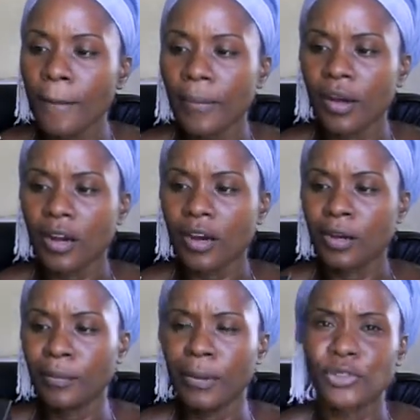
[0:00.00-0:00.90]
But
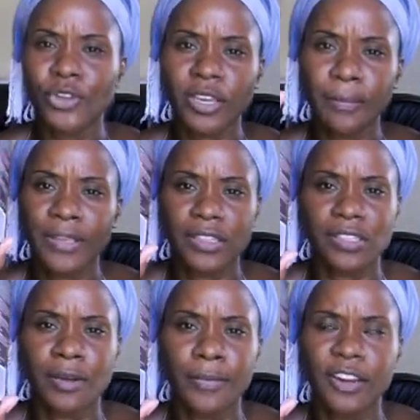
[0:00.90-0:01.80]
I'm sure you can pick
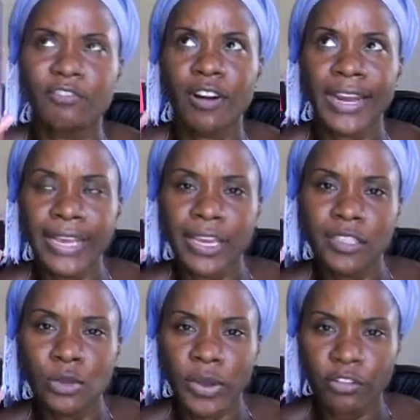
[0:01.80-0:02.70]
this up at Rite
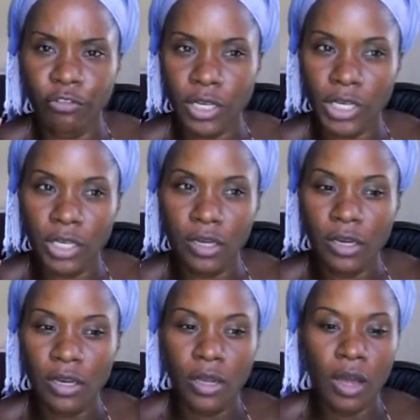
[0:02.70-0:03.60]
Aid, Duane Reade,
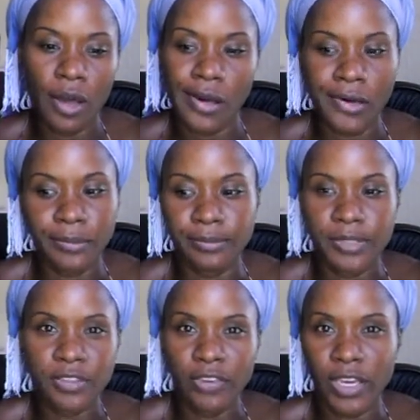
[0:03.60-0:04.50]

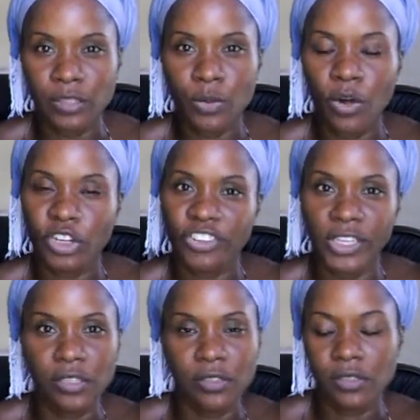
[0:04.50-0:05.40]
CVS,
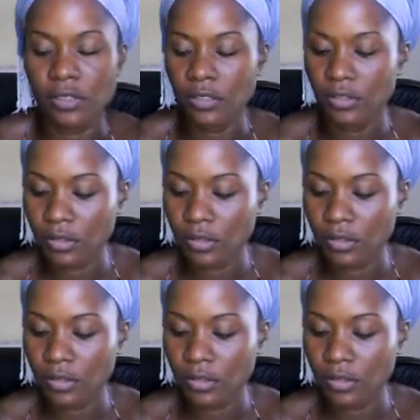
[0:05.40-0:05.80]
Walgreens,